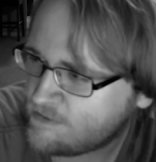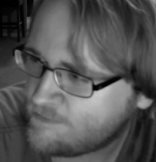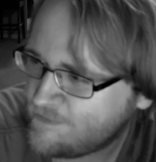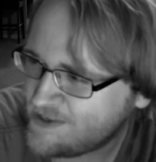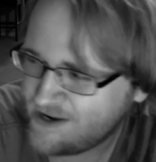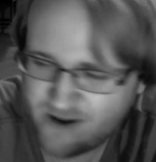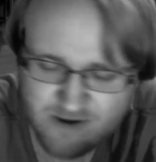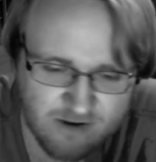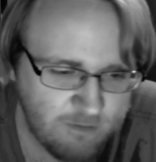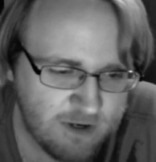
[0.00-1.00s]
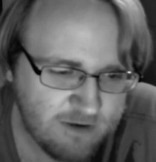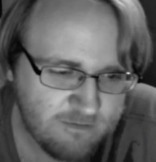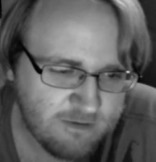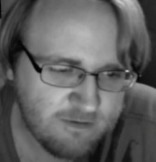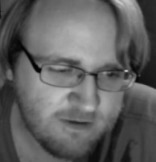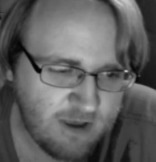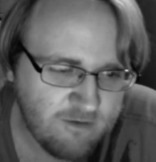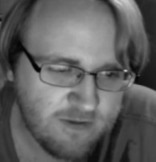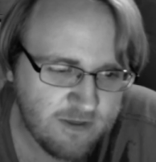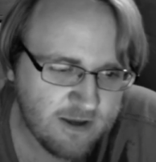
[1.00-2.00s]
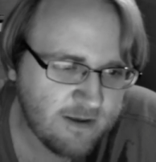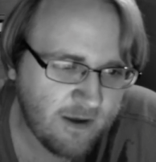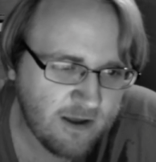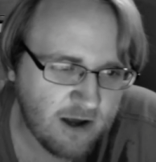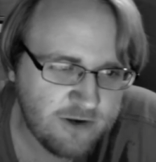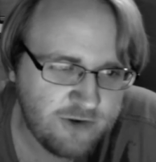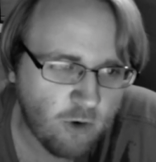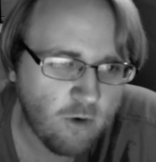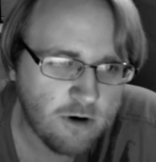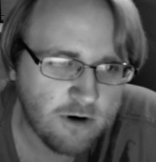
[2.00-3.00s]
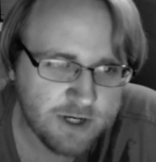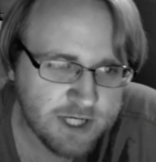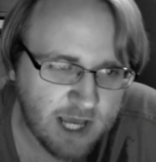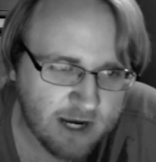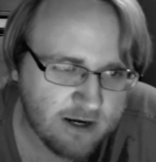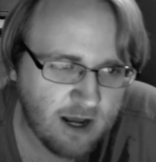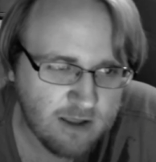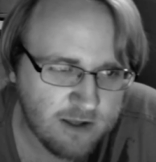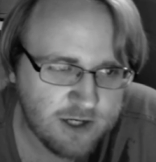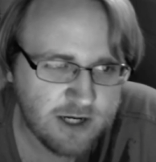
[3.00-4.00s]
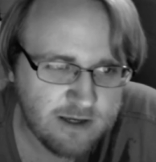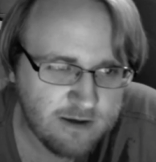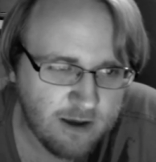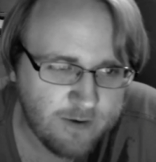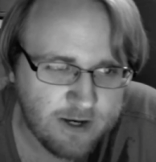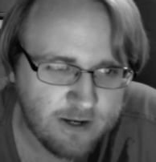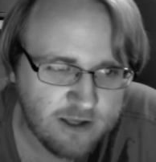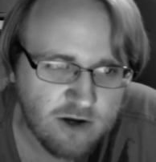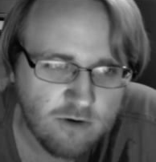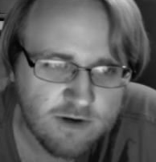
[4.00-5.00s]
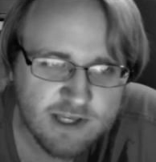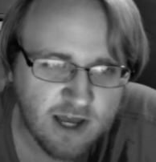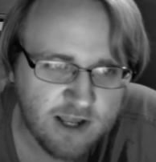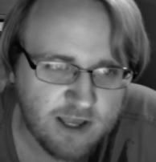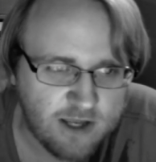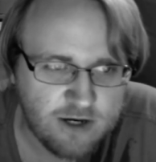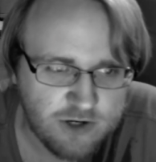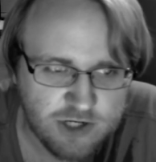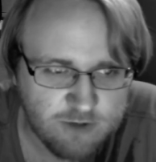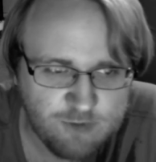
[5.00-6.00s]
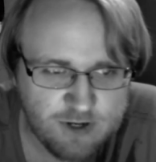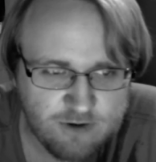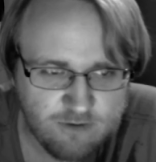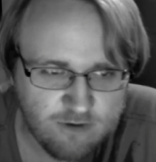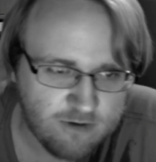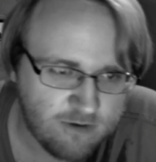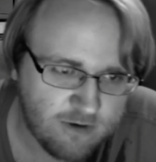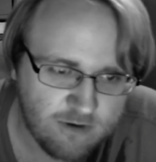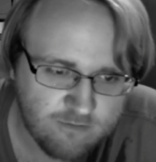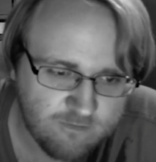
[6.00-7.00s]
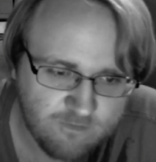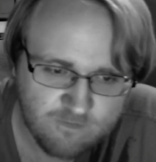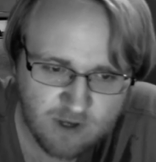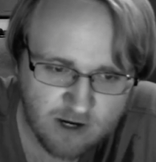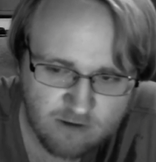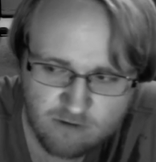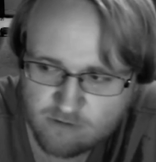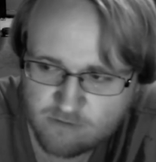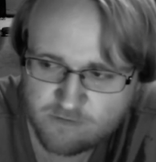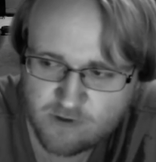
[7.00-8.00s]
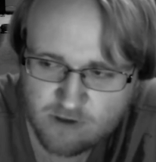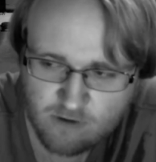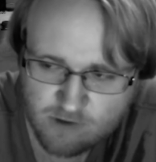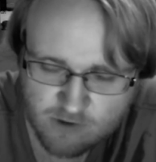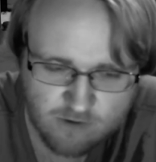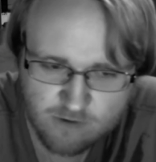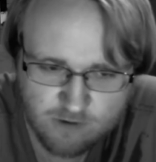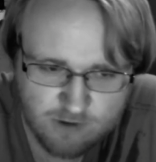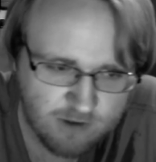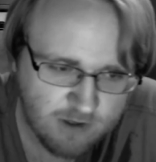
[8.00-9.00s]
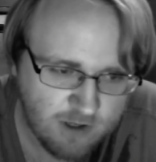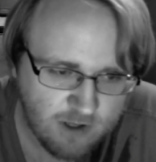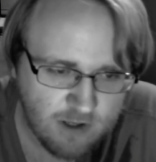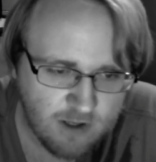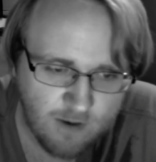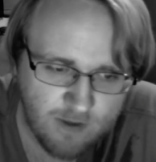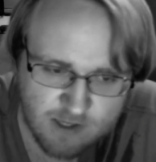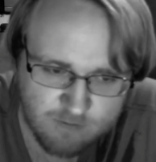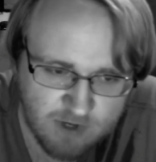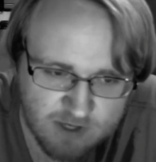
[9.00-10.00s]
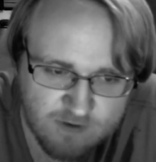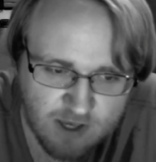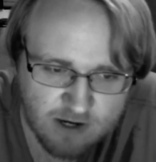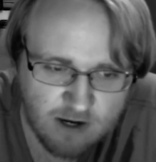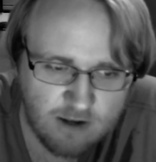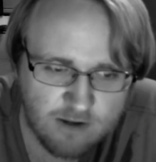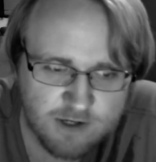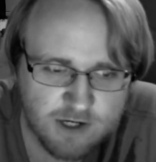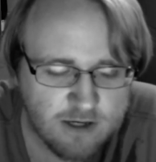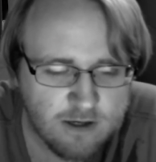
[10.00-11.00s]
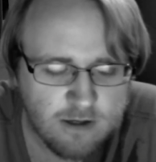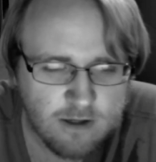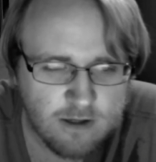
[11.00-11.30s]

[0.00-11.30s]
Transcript: depends on how everything, like a door is technology. It's got a hinge. You got a little thing you turn. That's a piece of technology.